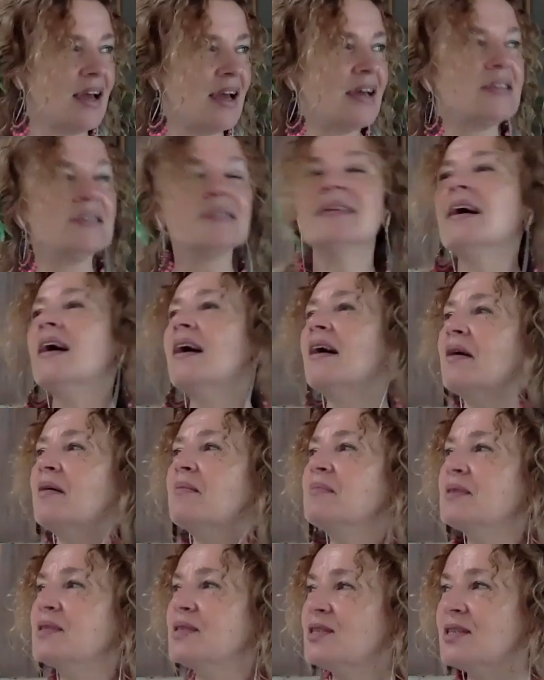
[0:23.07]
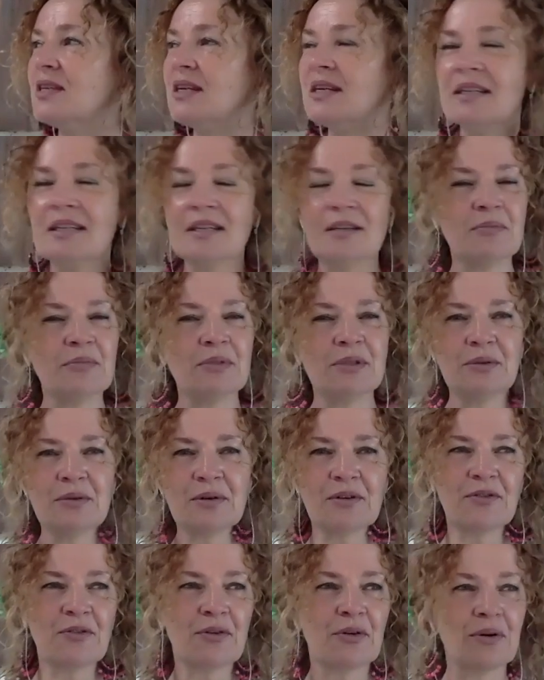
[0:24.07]
And I'm still in
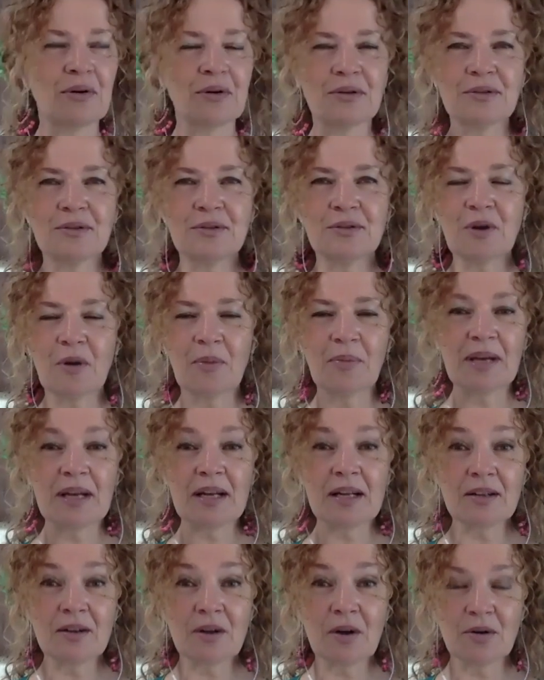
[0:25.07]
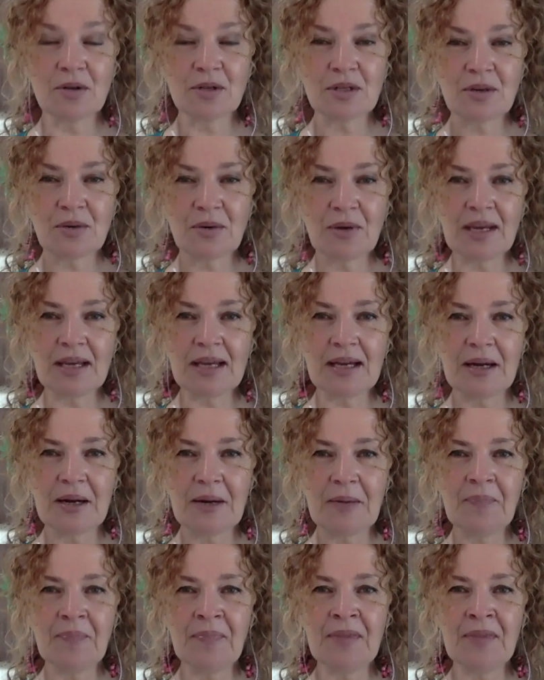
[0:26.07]
beautiful tropical Costa Rica,